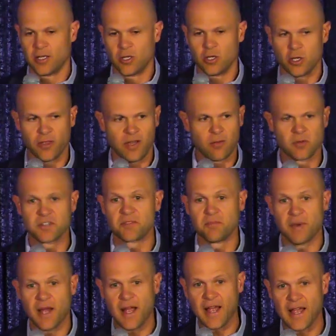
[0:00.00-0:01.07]
No, that one's
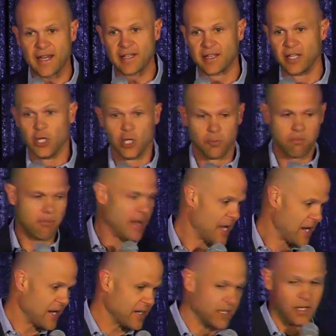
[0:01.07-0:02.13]
mine.
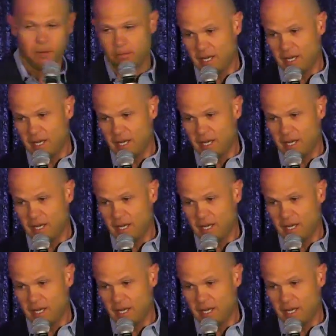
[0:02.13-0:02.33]
Mine.